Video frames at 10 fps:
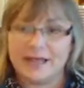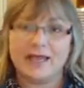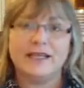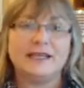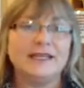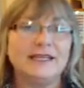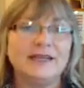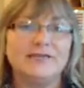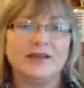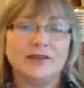they
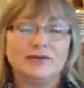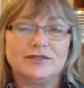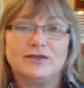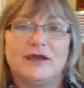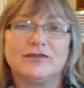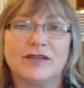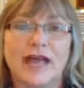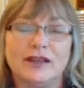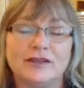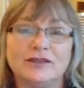leave and you have your
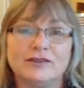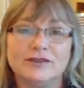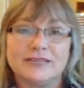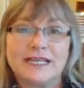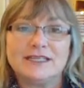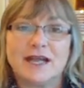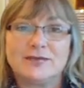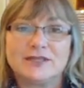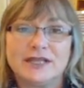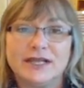calendar, your day
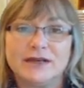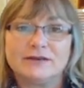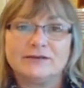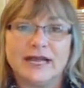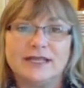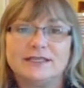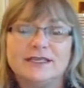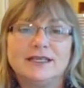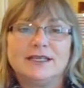timers there, right?